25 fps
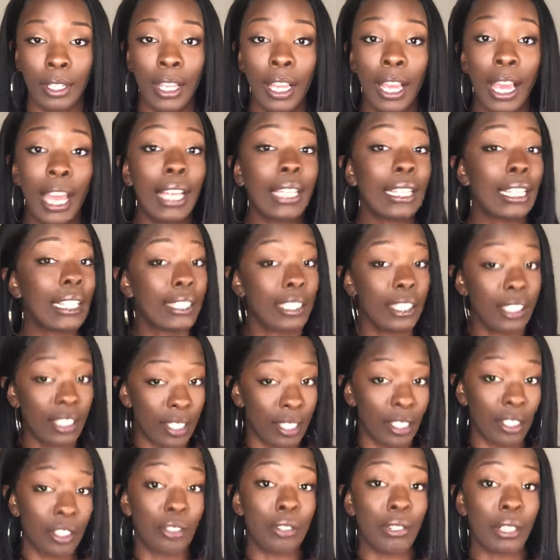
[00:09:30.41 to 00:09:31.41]
Unless he's just
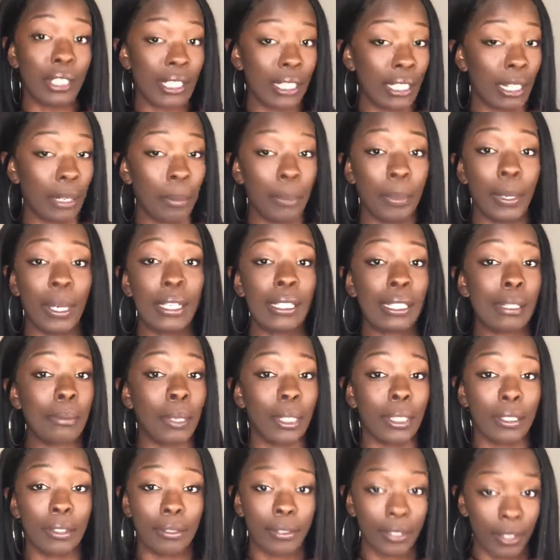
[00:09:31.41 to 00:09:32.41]
a trick simp ass
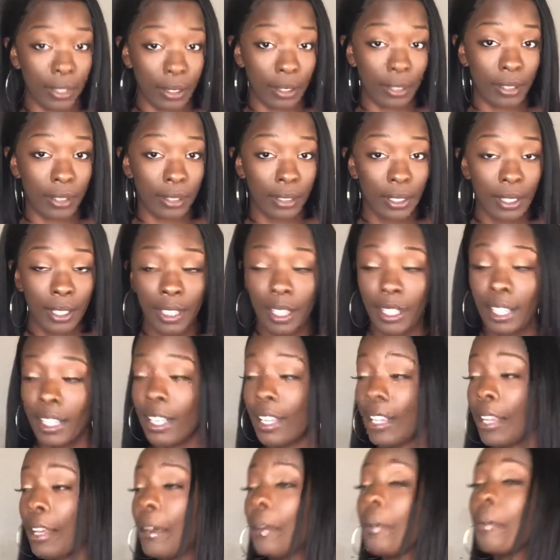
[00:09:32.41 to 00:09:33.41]
motherfucker.
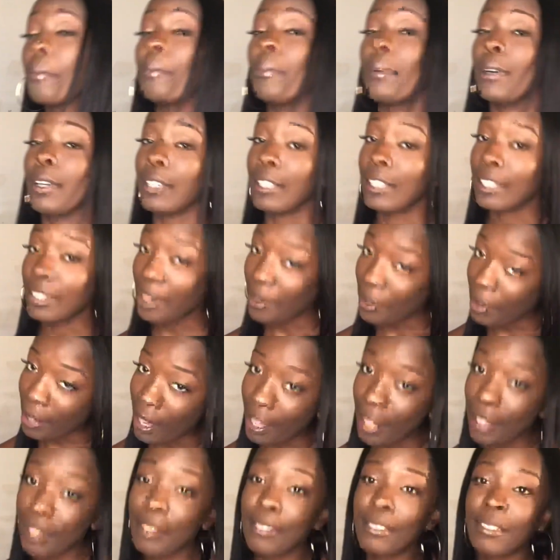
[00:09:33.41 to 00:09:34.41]
But okay,